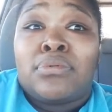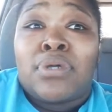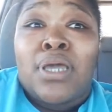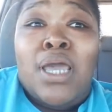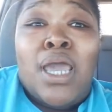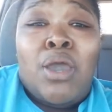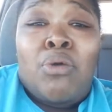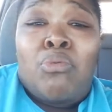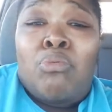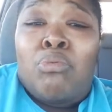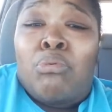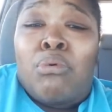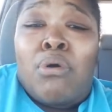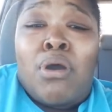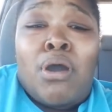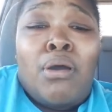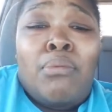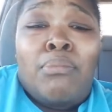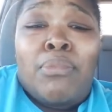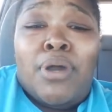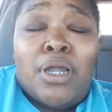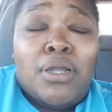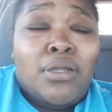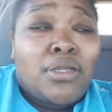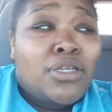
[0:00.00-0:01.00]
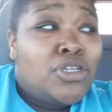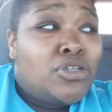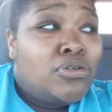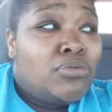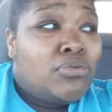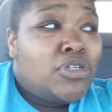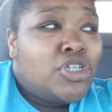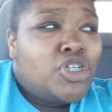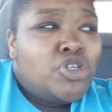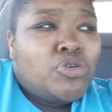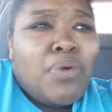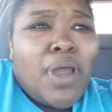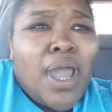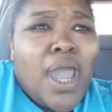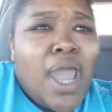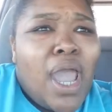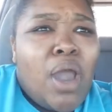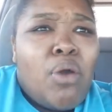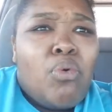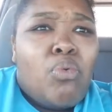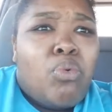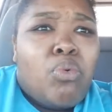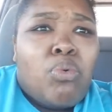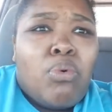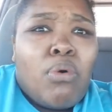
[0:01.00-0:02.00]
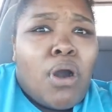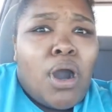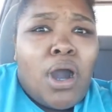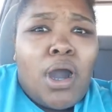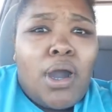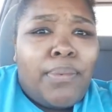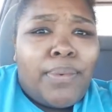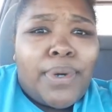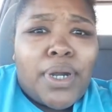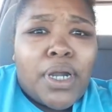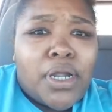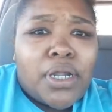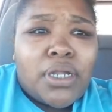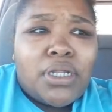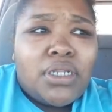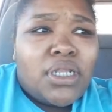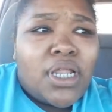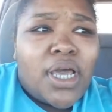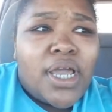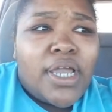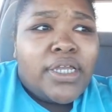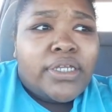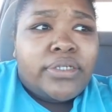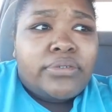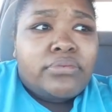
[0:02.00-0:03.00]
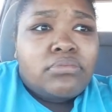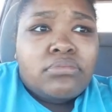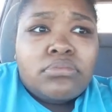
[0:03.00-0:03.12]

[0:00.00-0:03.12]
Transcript: at Walmart? You at Walmart, like,